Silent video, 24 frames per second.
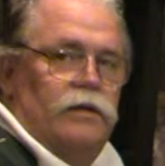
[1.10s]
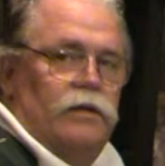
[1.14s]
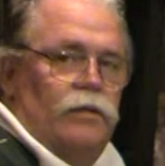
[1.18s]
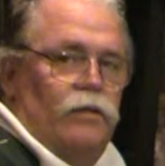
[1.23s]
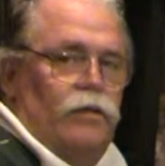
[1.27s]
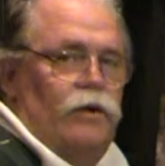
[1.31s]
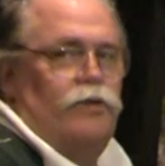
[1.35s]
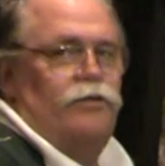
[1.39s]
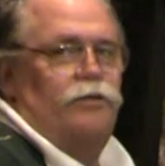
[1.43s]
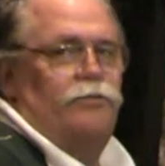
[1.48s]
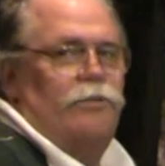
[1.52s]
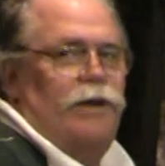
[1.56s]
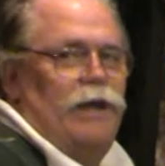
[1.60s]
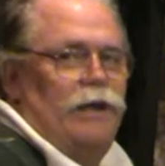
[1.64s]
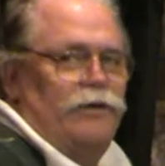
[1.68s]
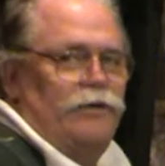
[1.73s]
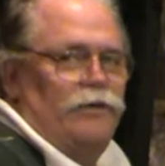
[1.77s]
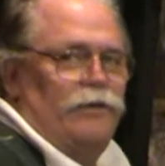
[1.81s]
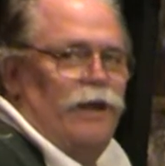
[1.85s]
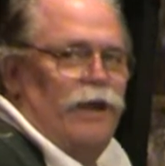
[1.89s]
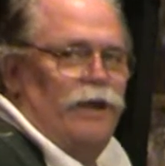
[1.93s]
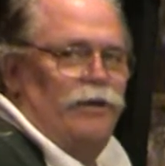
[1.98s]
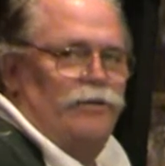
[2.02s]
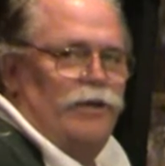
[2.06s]
Welcome back to
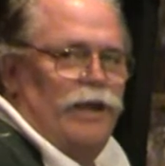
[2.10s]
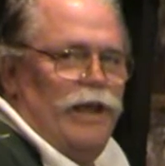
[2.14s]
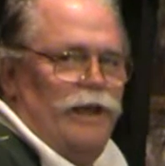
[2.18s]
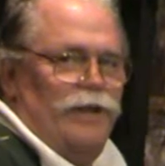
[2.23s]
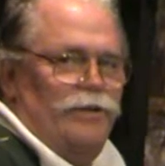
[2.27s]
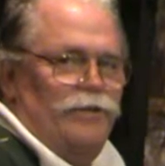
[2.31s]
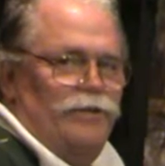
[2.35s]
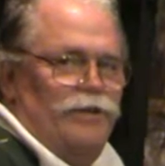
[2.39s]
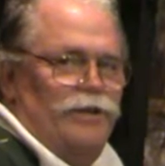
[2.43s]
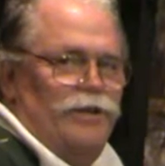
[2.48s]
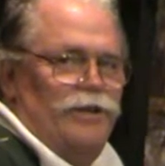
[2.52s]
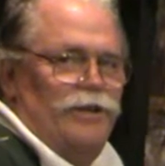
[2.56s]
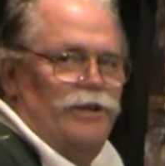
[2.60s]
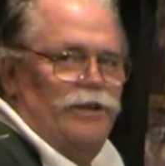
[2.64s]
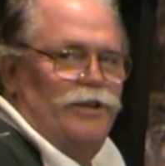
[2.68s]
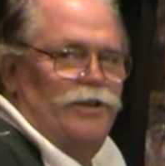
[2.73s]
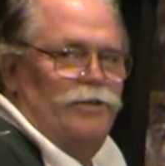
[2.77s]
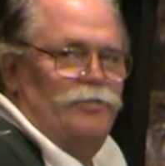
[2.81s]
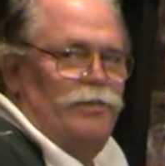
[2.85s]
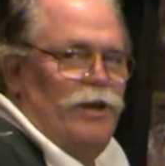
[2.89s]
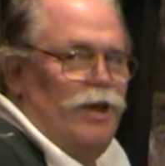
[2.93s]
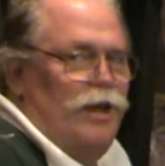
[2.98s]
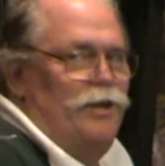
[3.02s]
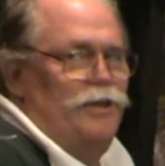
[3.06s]
Ralph's house.
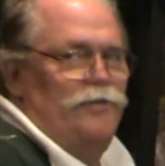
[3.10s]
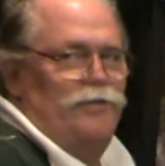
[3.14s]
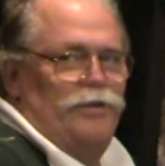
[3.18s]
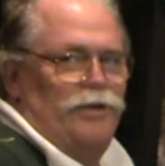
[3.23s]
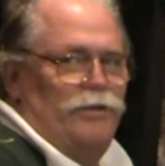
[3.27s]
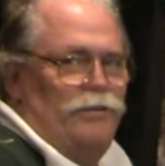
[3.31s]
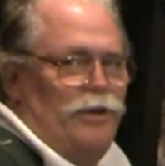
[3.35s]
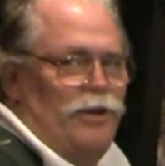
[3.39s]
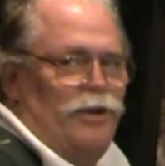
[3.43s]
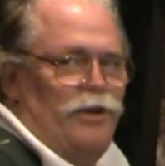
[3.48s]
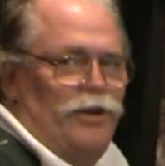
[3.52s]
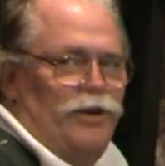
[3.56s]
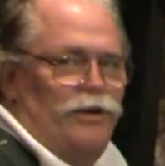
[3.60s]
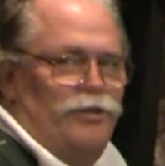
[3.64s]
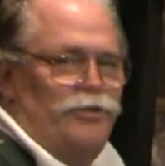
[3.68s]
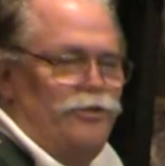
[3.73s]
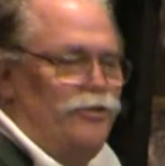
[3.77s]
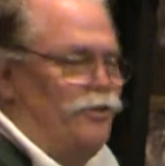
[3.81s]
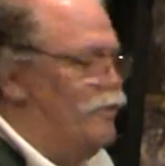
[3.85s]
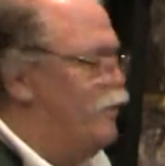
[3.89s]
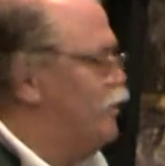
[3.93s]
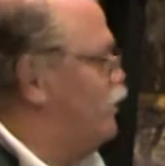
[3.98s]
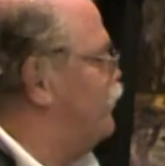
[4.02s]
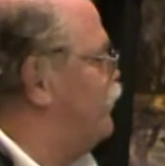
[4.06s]
Painting from the heart
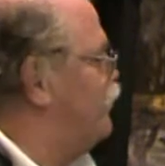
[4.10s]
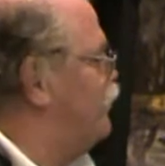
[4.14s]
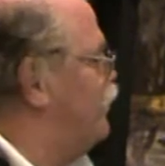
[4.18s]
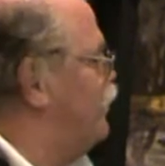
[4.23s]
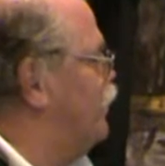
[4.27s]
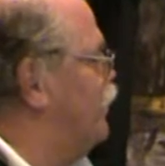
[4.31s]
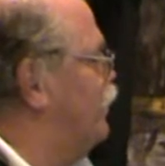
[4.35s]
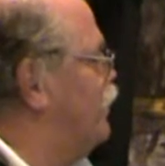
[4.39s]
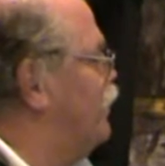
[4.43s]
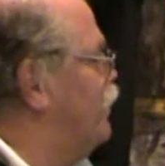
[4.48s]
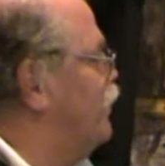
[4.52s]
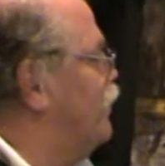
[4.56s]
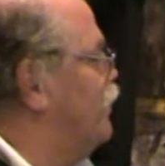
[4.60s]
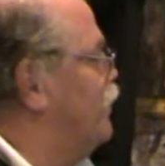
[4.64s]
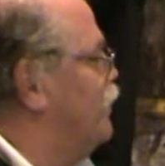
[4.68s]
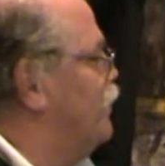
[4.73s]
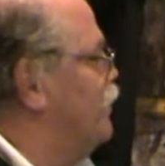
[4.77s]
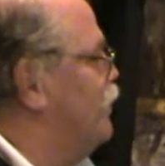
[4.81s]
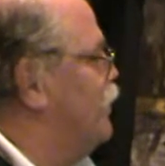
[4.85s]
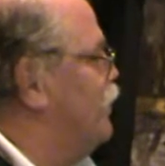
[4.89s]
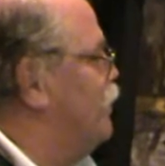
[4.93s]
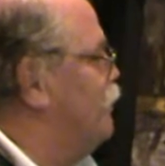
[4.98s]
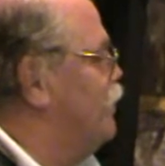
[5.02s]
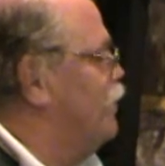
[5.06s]
sure is fun.
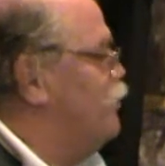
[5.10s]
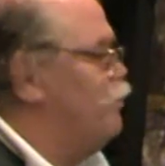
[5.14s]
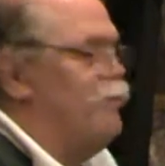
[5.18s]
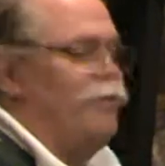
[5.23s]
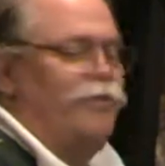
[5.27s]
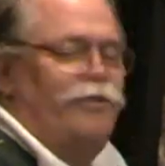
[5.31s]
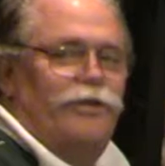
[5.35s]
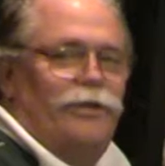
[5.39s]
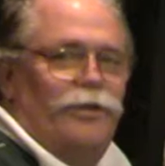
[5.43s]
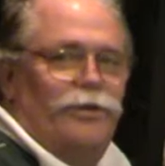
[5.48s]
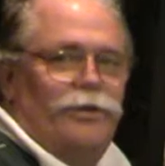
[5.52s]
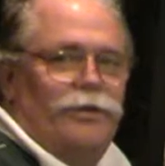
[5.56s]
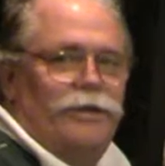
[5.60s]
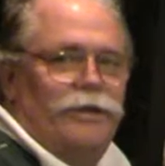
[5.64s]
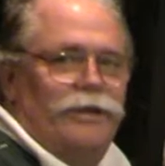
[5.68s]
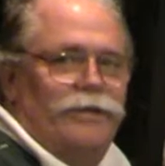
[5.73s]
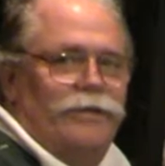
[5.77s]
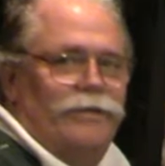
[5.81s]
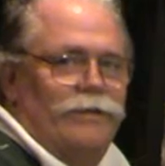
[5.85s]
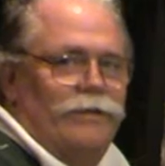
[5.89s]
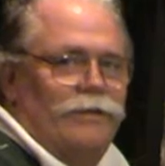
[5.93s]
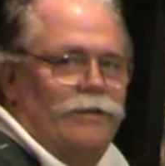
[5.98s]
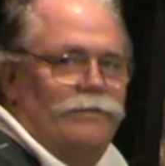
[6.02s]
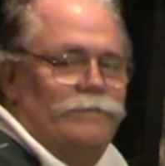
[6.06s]
Coming up with
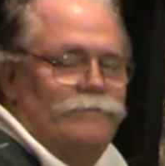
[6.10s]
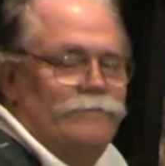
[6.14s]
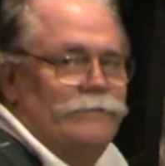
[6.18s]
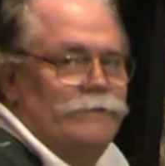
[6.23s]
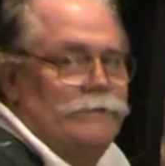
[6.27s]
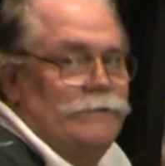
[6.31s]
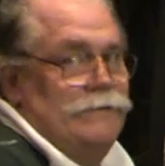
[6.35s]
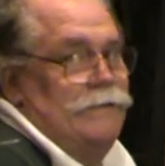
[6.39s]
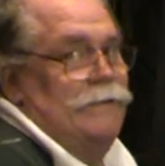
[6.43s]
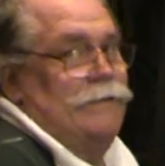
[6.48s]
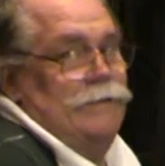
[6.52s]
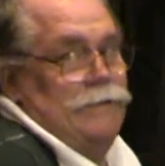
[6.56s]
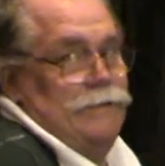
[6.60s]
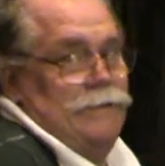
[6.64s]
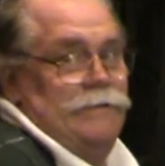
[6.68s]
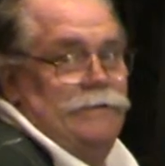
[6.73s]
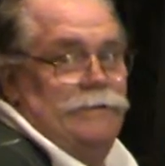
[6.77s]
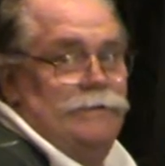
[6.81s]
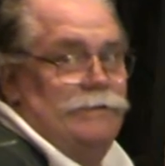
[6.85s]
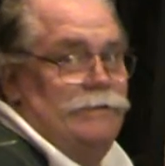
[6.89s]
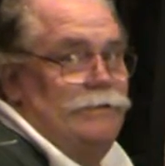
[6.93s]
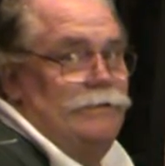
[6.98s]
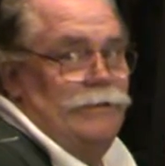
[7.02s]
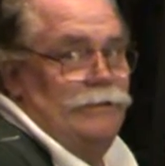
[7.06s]
stories that,
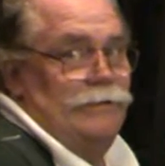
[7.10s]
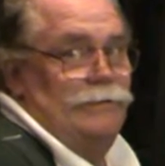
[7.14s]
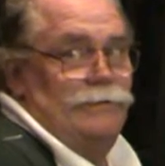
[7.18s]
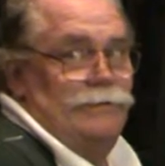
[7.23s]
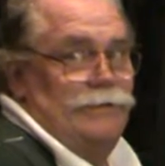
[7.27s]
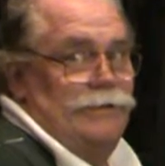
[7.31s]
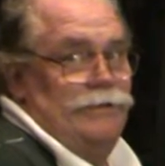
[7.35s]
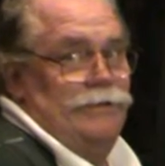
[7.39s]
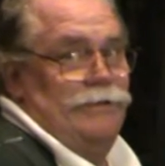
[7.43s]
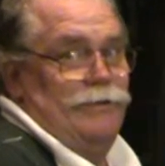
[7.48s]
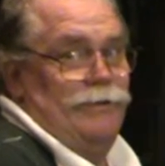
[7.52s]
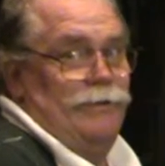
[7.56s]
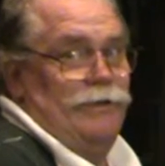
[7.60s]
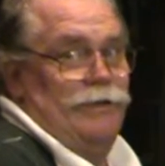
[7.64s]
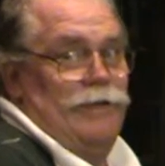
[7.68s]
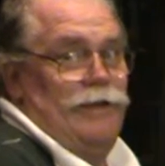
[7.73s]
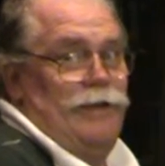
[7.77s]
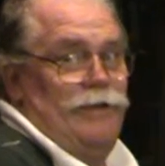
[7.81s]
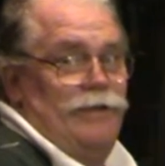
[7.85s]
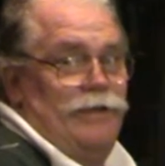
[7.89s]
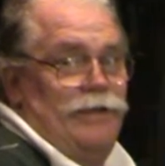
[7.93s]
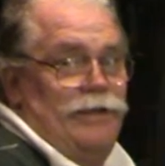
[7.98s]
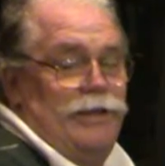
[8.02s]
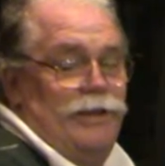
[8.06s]
we don't know where the
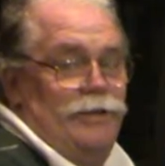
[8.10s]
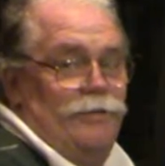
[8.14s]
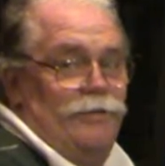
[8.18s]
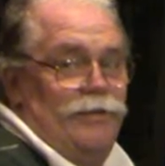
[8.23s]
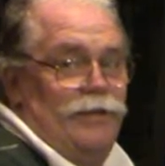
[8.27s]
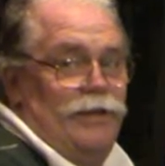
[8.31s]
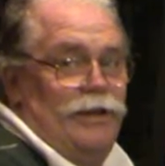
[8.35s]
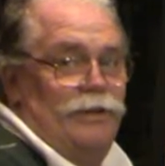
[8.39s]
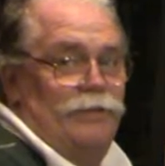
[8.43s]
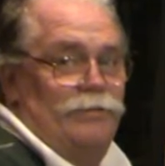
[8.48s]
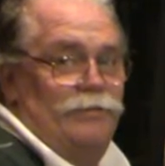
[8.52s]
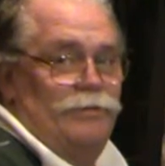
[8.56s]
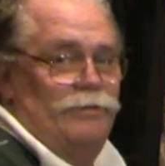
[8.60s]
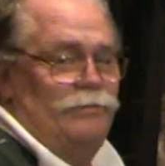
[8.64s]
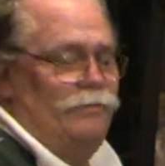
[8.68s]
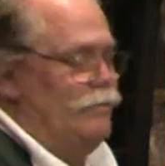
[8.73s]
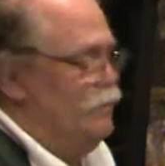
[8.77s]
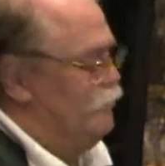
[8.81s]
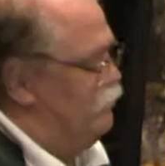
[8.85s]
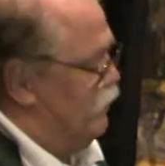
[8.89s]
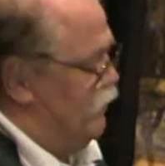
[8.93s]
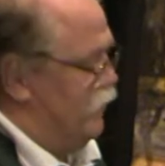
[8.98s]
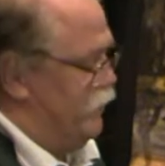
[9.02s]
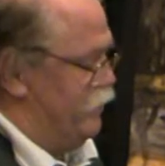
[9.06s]
hell they come from,
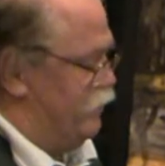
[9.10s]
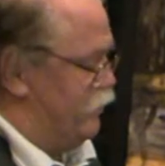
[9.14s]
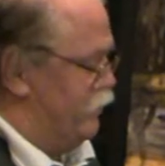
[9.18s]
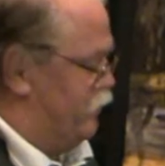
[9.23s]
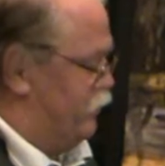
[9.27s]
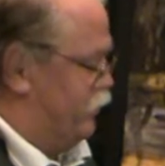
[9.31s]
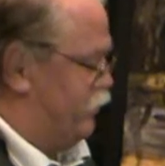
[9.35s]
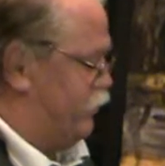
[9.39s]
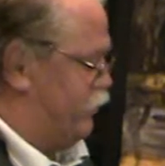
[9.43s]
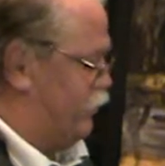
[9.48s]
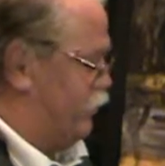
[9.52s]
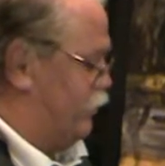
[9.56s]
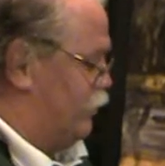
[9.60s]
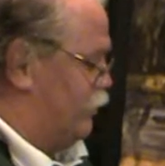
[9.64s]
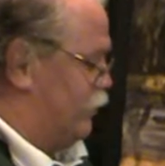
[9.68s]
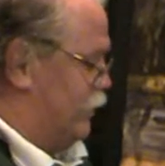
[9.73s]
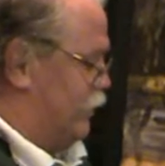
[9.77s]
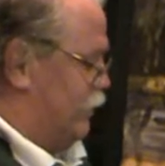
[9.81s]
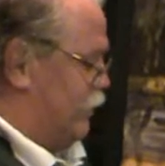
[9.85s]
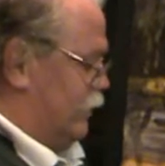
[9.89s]
but man, they're good stories.